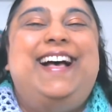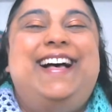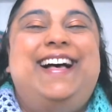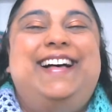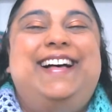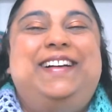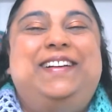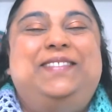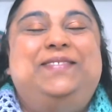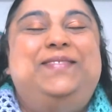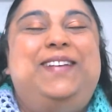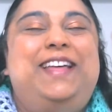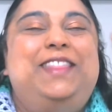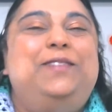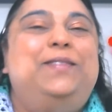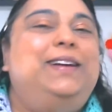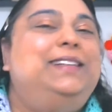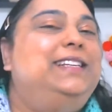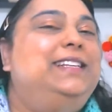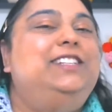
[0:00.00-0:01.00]

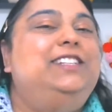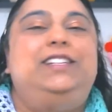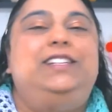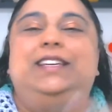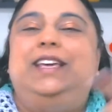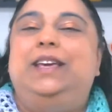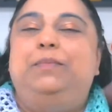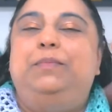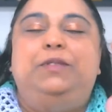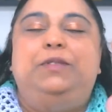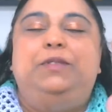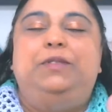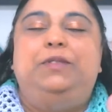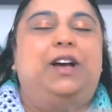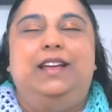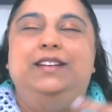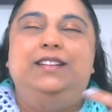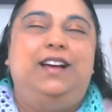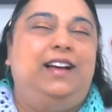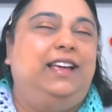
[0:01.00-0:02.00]
Otherwise, I'll just keep
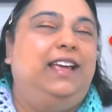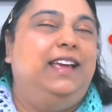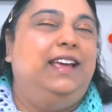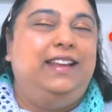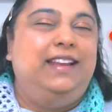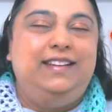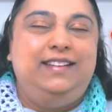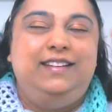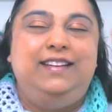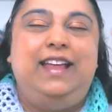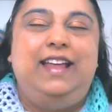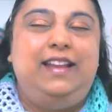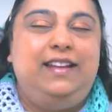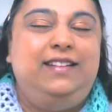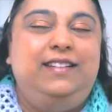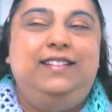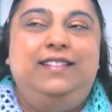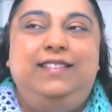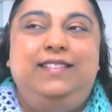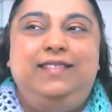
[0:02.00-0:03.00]
talking
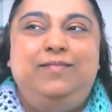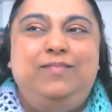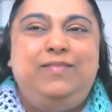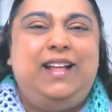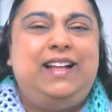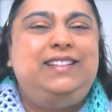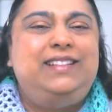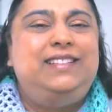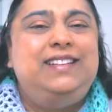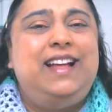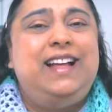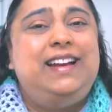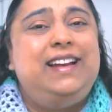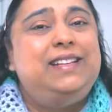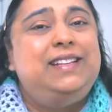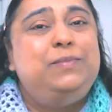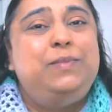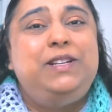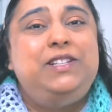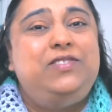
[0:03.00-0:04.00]
and that's not
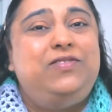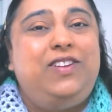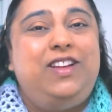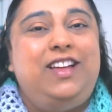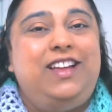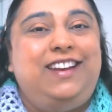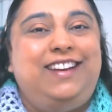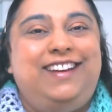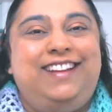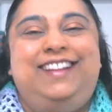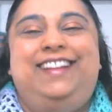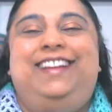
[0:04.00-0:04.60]
as much fun.